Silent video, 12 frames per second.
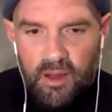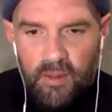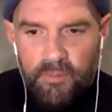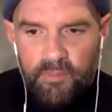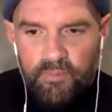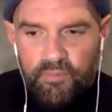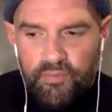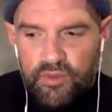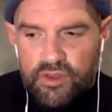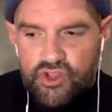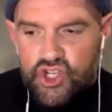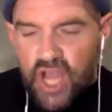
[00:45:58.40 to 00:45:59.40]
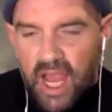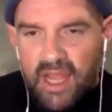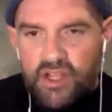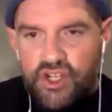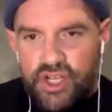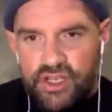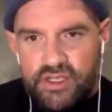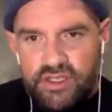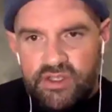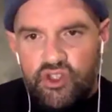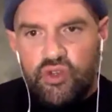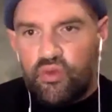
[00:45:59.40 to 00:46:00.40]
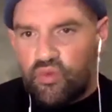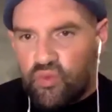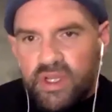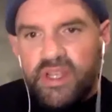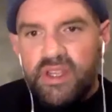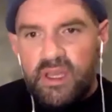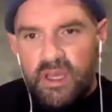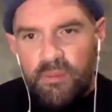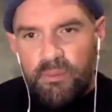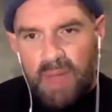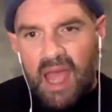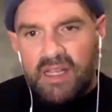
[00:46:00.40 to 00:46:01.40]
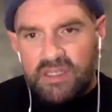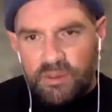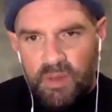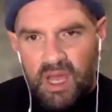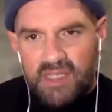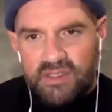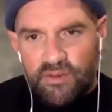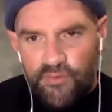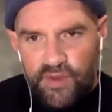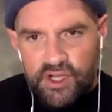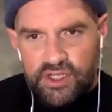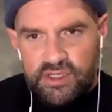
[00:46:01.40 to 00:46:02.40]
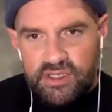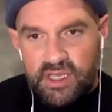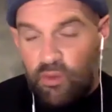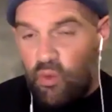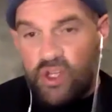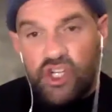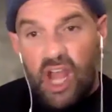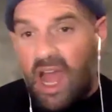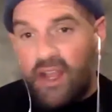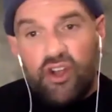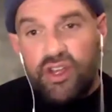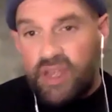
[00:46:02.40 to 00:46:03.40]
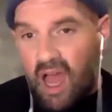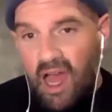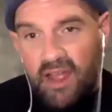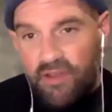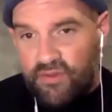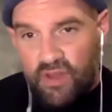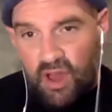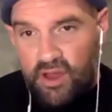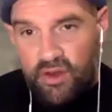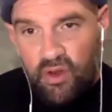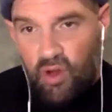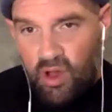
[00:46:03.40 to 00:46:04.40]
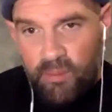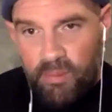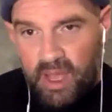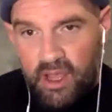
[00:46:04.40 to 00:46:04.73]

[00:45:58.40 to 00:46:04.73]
um, changes to really maximize efficiency, which I could not have done on